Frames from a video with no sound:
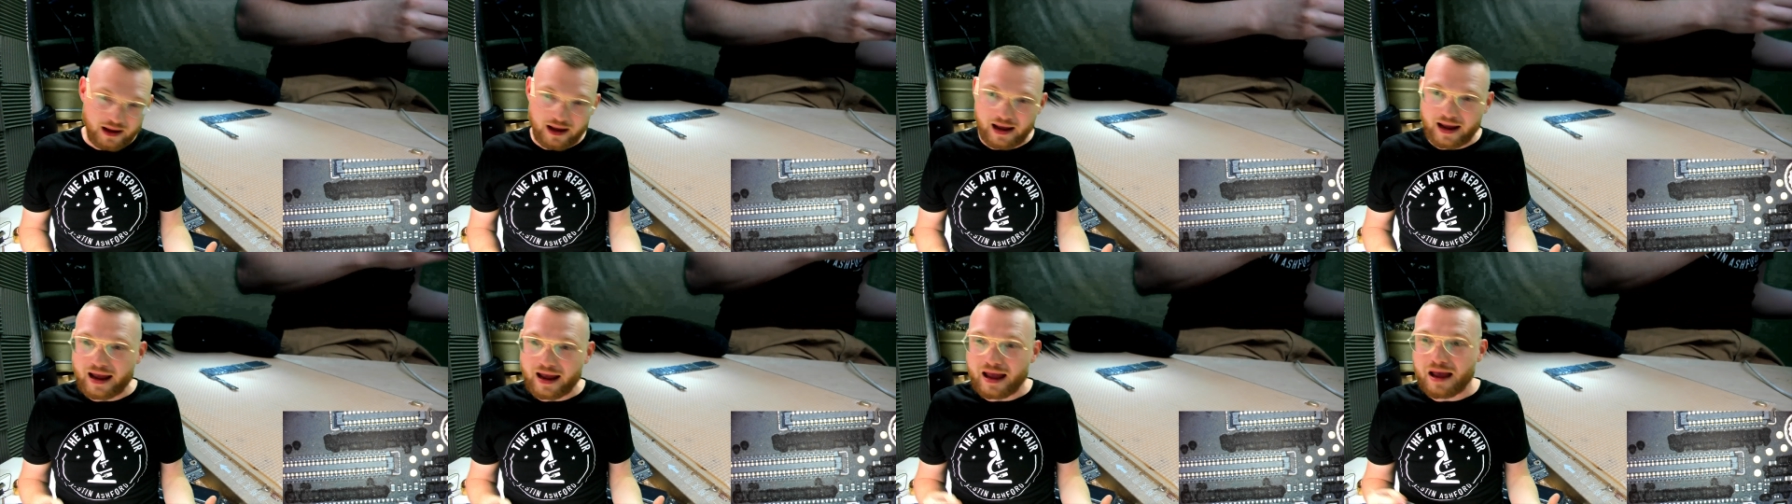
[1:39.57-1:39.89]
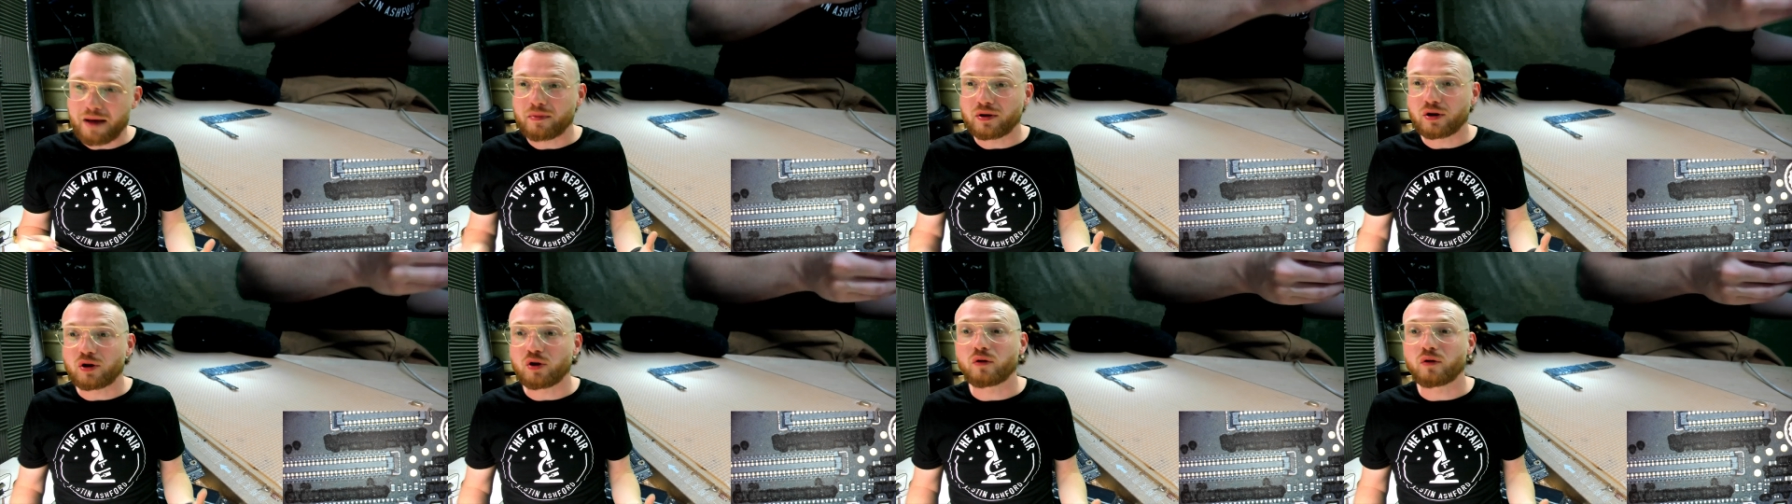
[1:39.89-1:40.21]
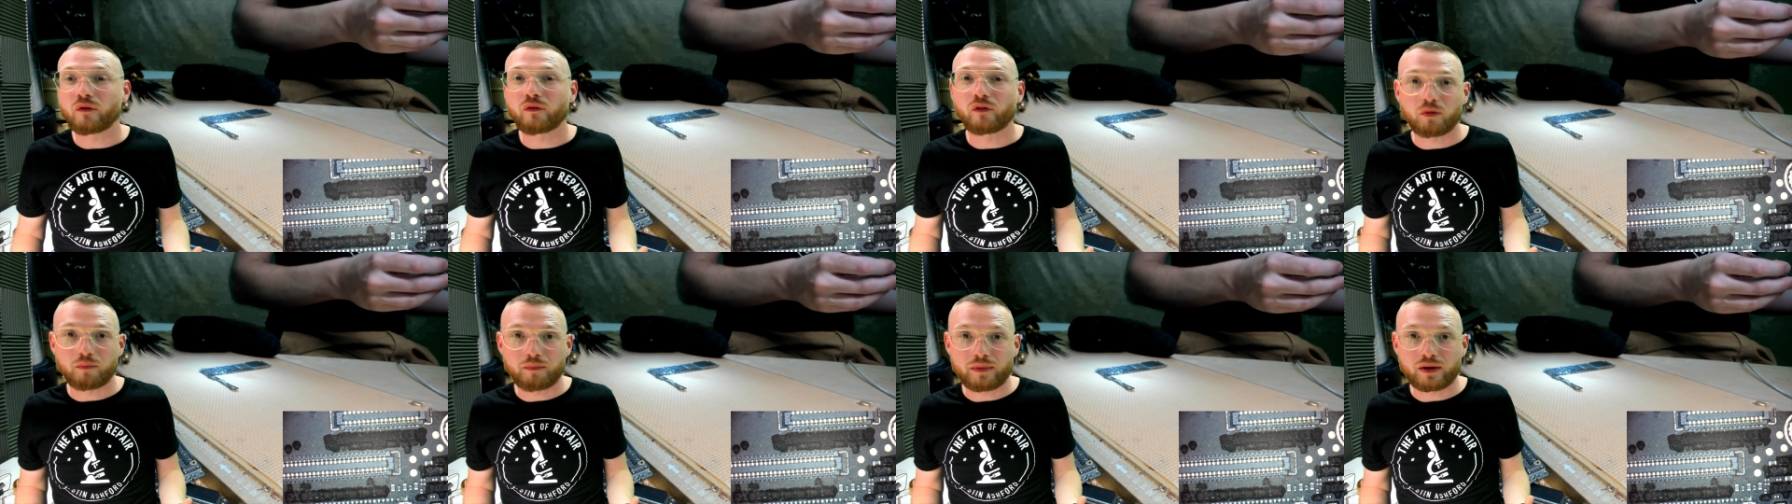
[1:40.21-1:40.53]
and
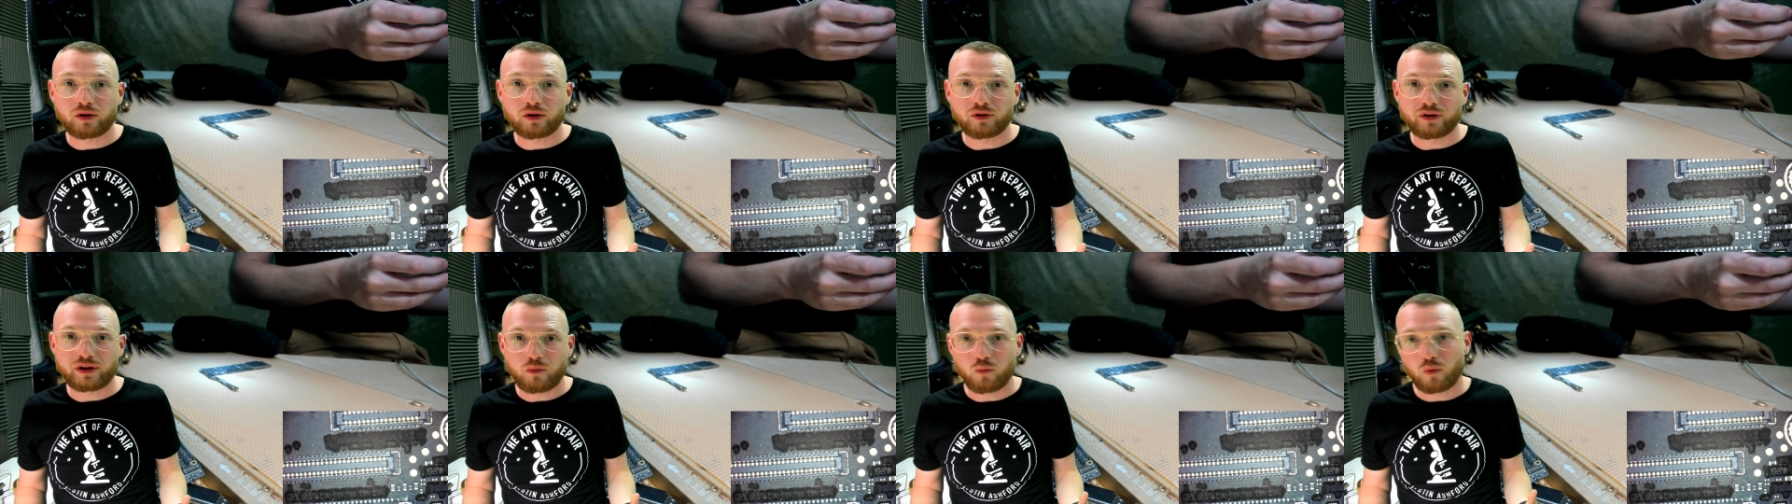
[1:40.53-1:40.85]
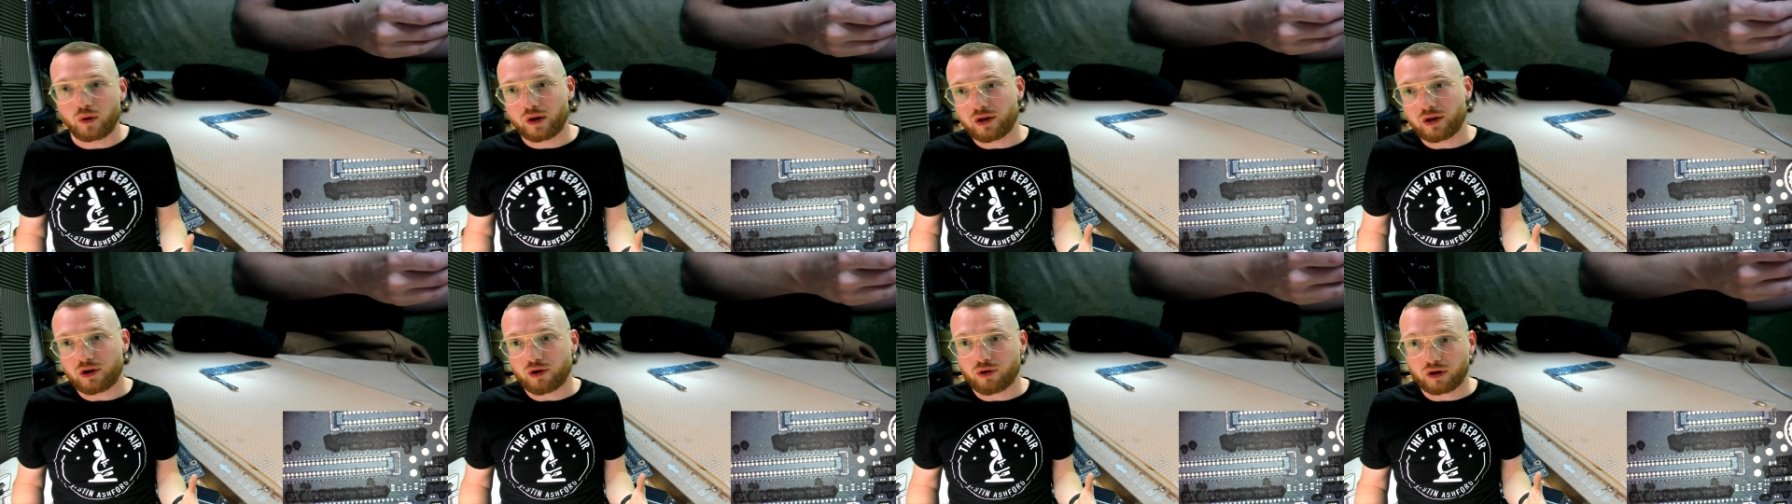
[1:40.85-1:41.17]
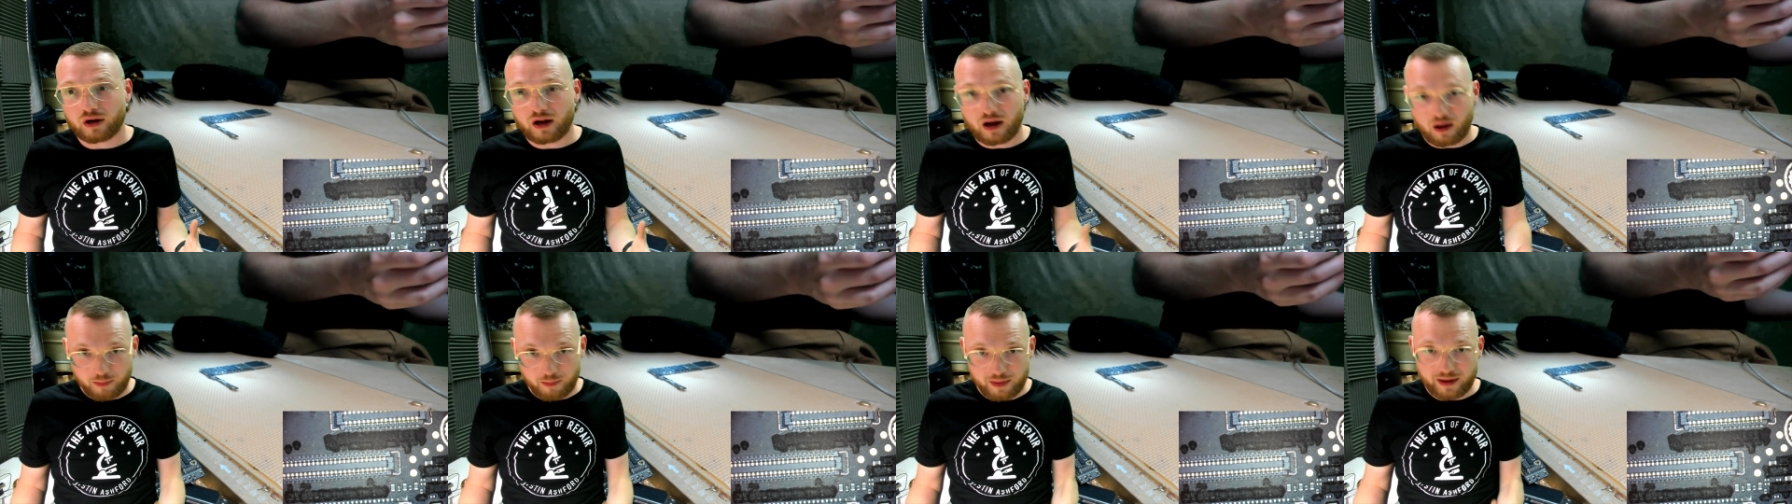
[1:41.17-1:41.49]
maneuverability when you're
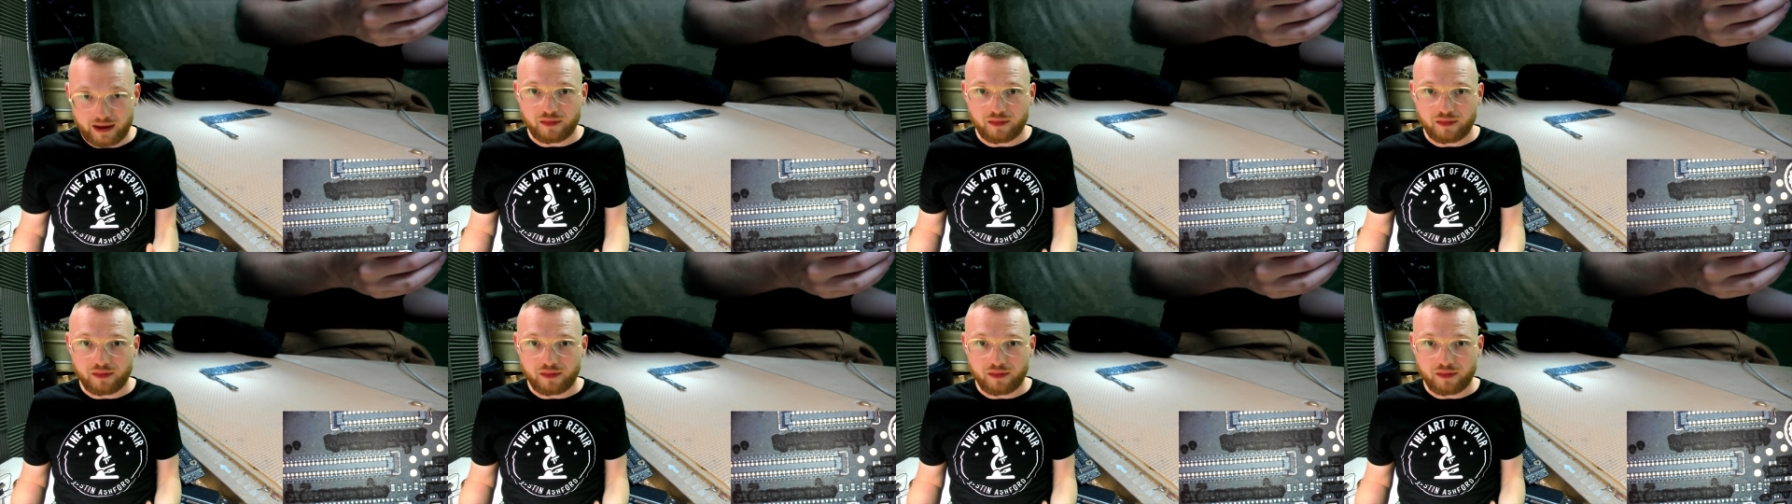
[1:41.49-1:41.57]
coming